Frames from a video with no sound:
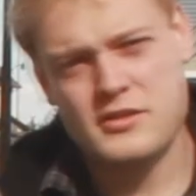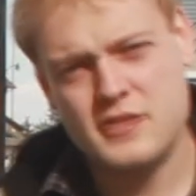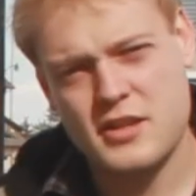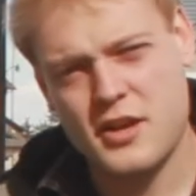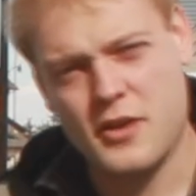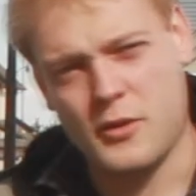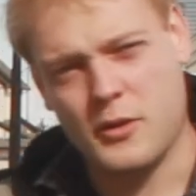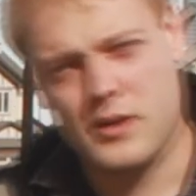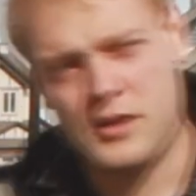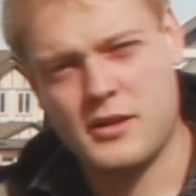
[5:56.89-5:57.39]

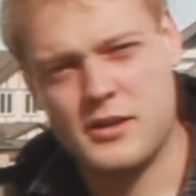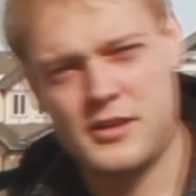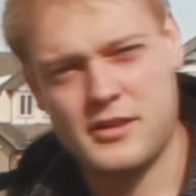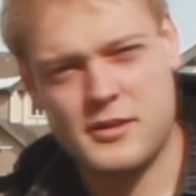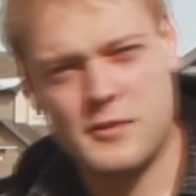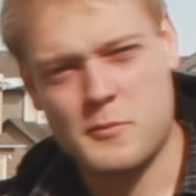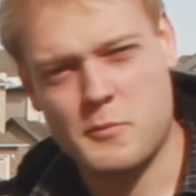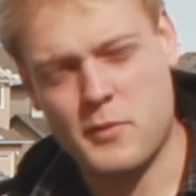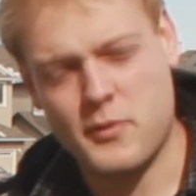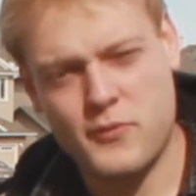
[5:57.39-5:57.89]
So,
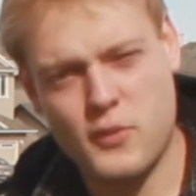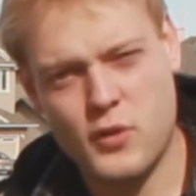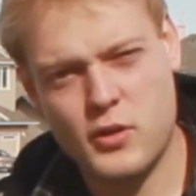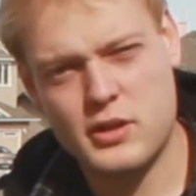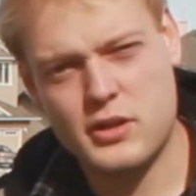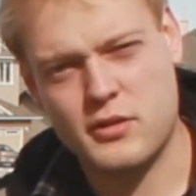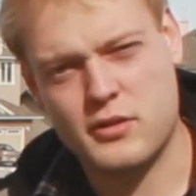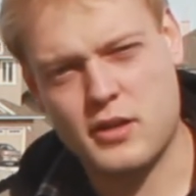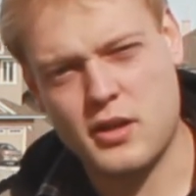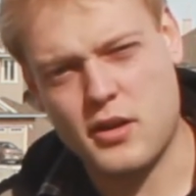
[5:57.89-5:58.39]

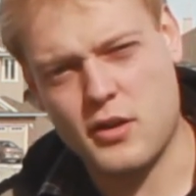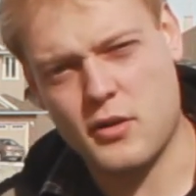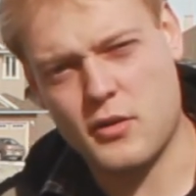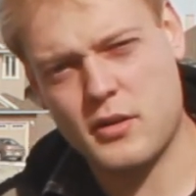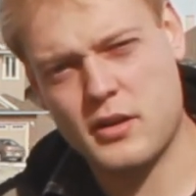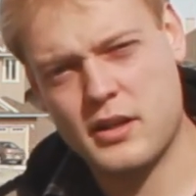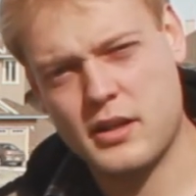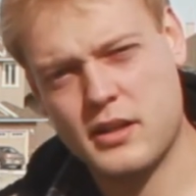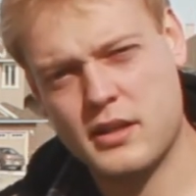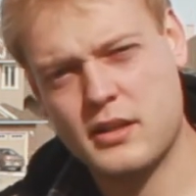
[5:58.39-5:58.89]
before you
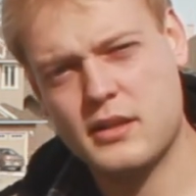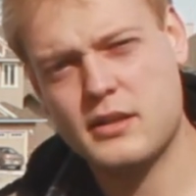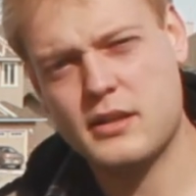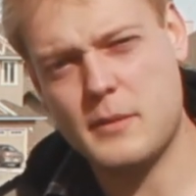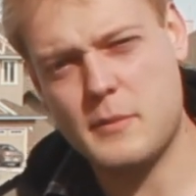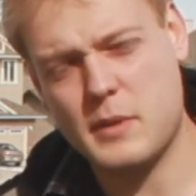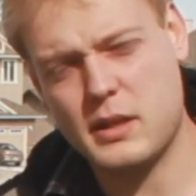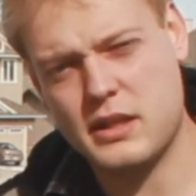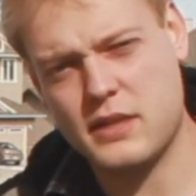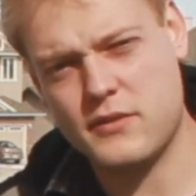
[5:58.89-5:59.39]
go,
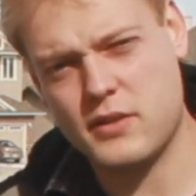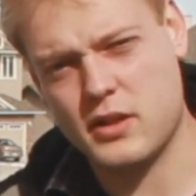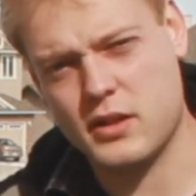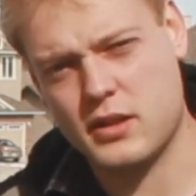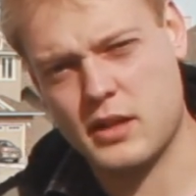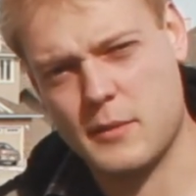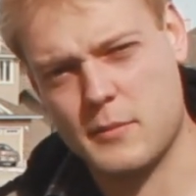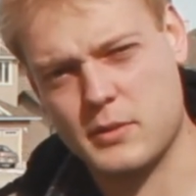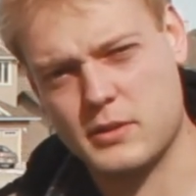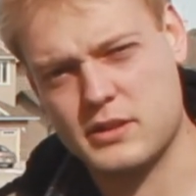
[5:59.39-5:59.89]
let me give you
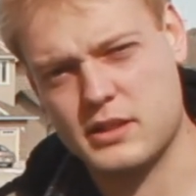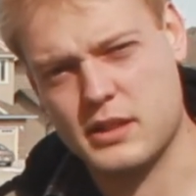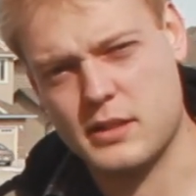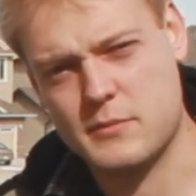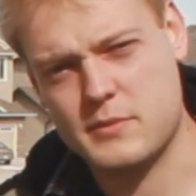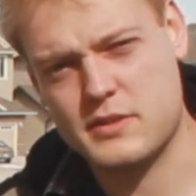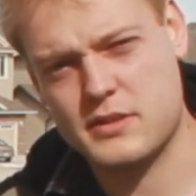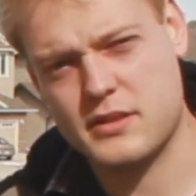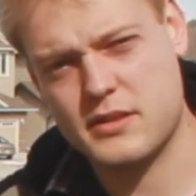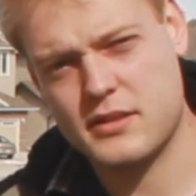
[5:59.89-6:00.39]
a couple
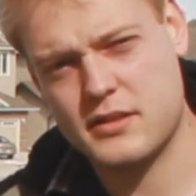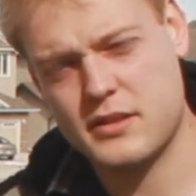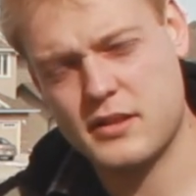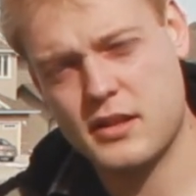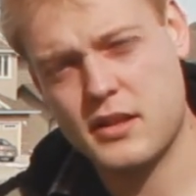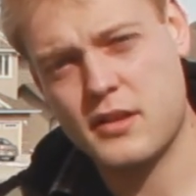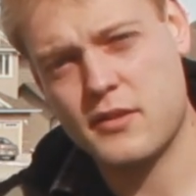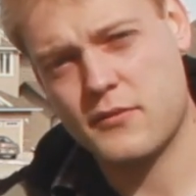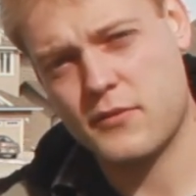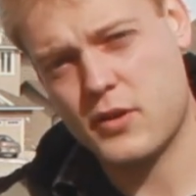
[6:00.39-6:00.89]
tips.
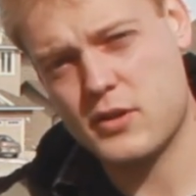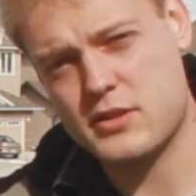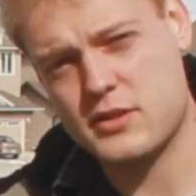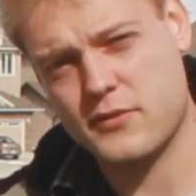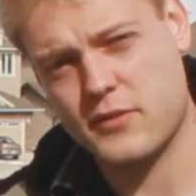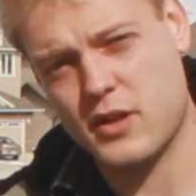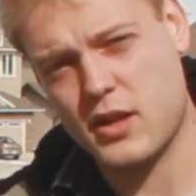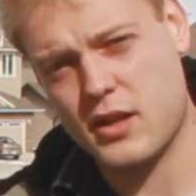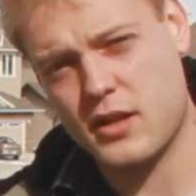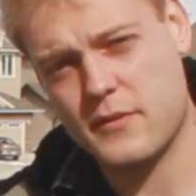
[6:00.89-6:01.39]
First
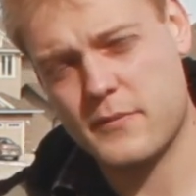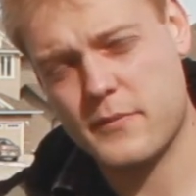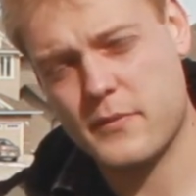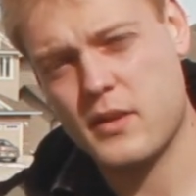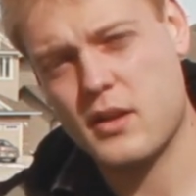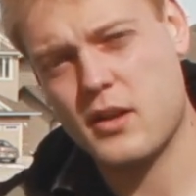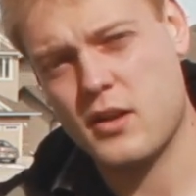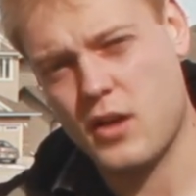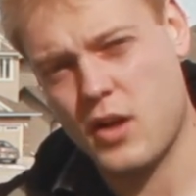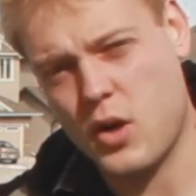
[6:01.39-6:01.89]
of all,
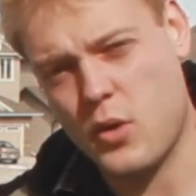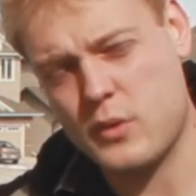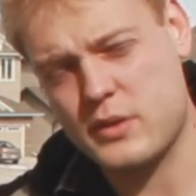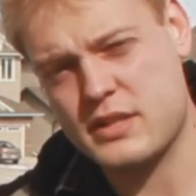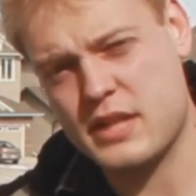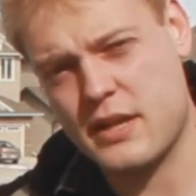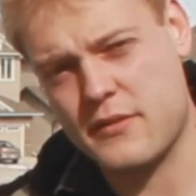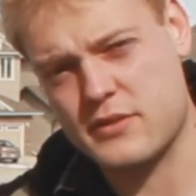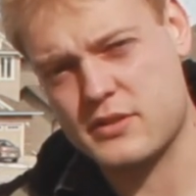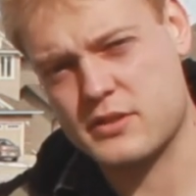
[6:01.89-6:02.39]

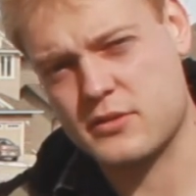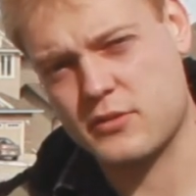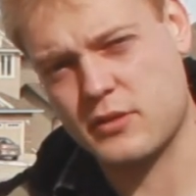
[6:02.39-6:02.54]
always have a